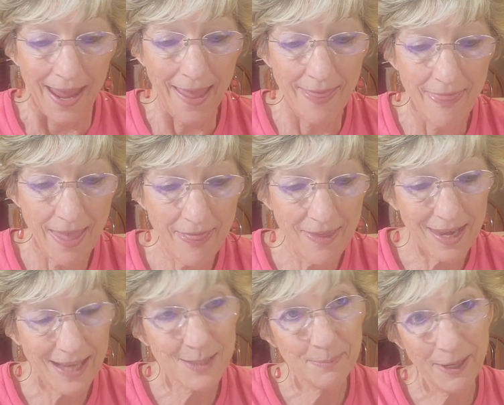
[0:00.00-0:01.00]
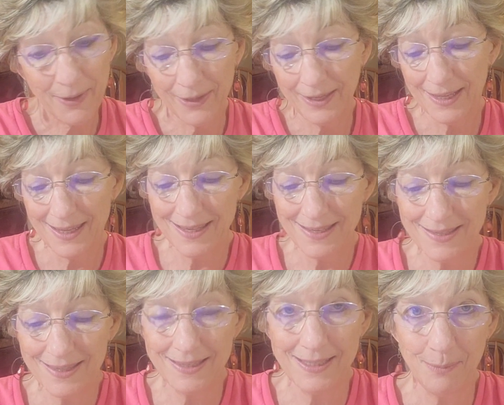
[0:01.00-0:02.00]
And then the next pairing is
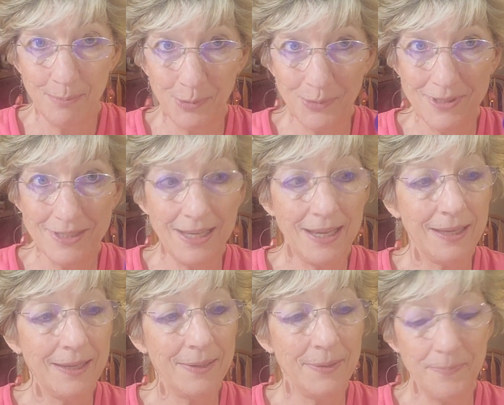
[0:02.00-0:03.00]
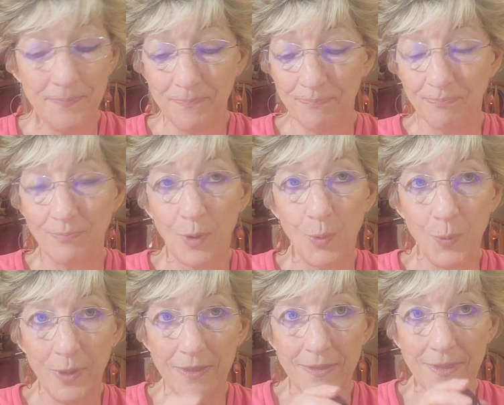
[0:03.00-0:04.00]
the Deep Blue Stick
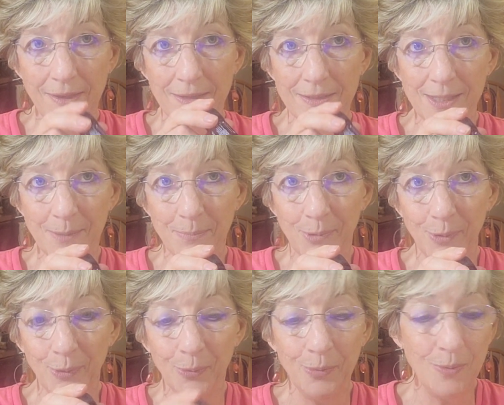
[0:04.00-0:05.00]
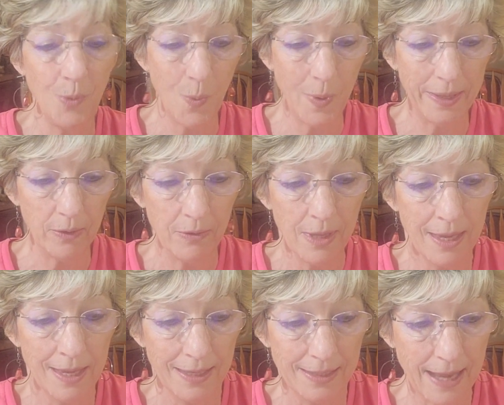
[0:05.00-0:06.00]
with the Deep Blue oil.
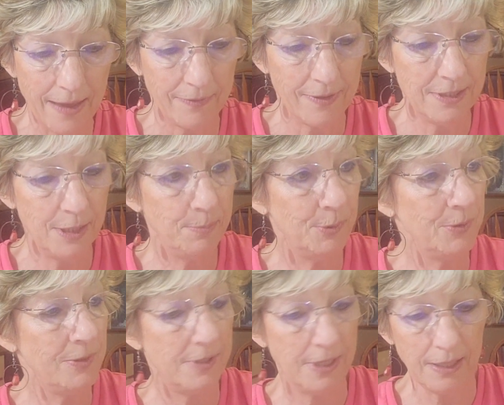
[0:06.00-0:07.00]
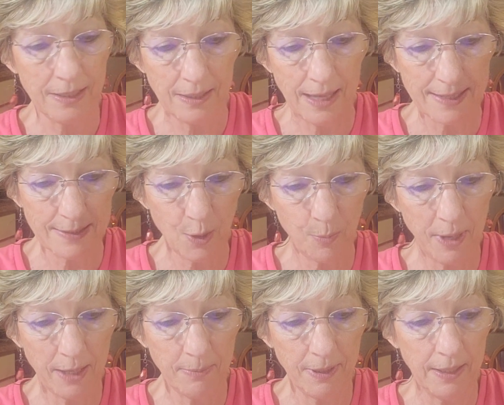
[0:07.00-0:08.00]
Now, the Deep Blue Stick has
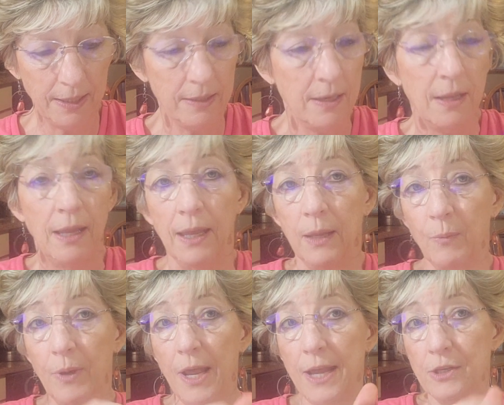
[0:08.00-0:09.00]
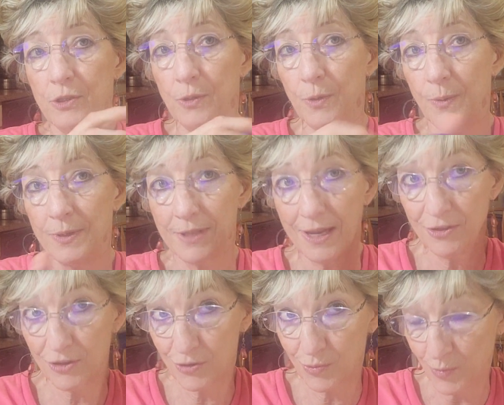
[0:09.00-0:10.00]
copaiba in it, and what I do is I just